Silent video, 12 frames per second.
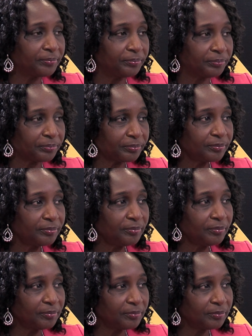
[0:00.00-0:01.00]
So we
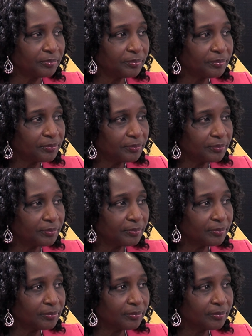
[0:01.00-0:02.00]
want to go back to
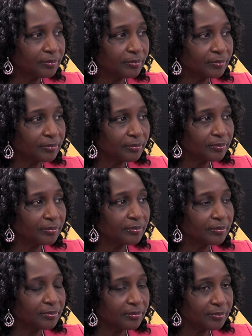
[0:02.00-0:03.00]
climate change
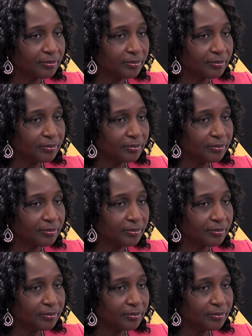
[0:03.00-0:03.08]
again,